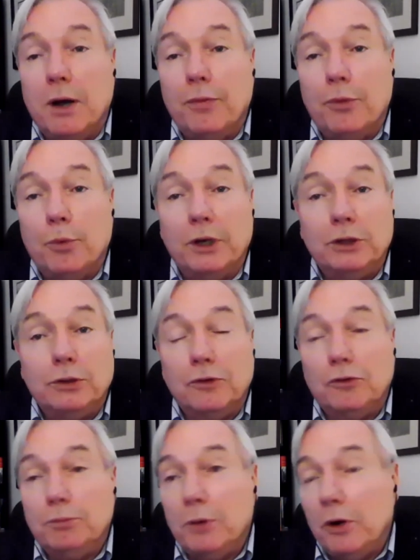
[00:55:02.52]
the racial
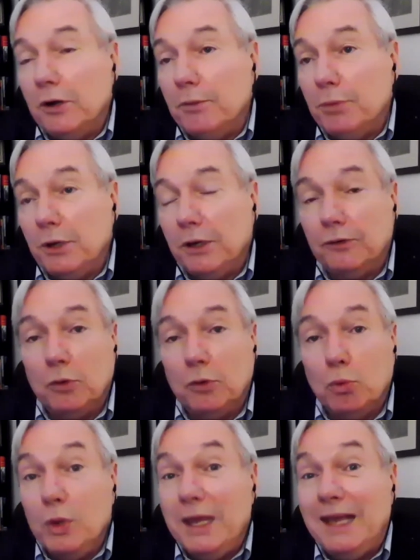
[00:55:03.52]
disparity piece.
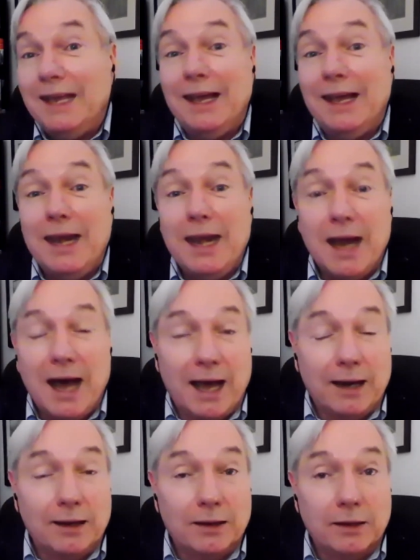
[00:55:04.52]
We
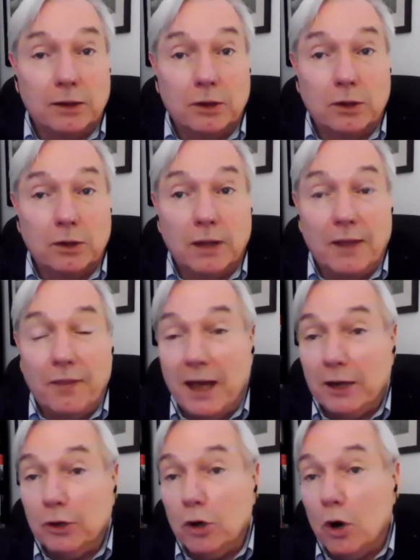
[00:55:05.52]
cannot let
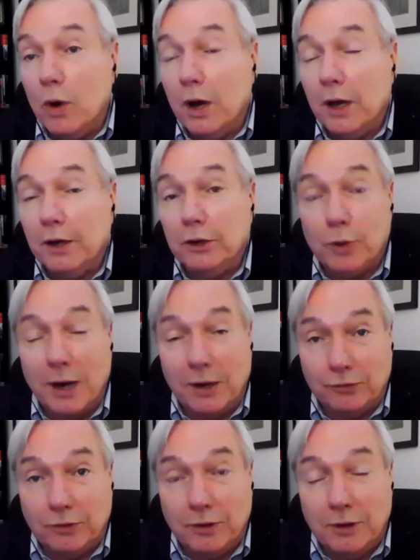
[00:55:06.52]
that go
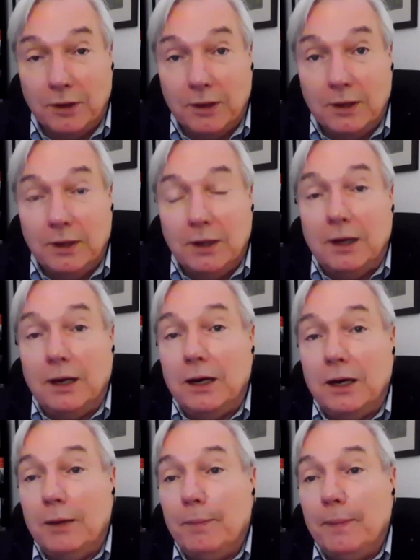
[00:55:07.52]
unaddressed.
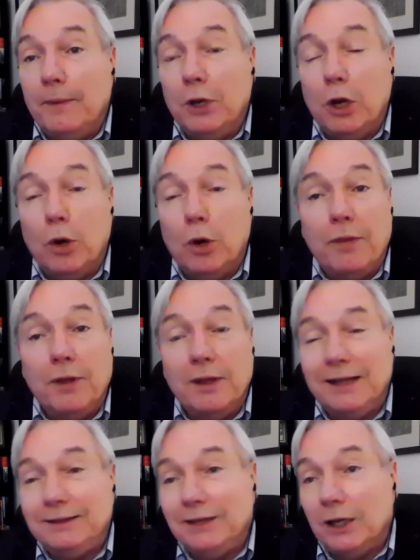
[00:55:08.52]
You know, I think
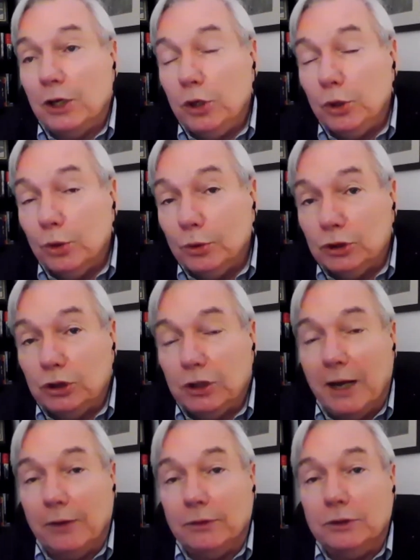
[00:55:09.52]
that's a huge
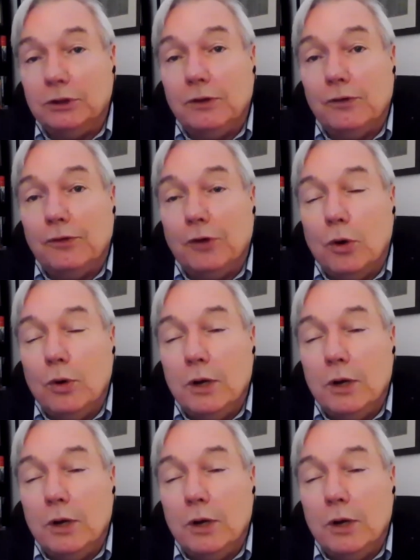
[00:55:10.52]
challenge. And so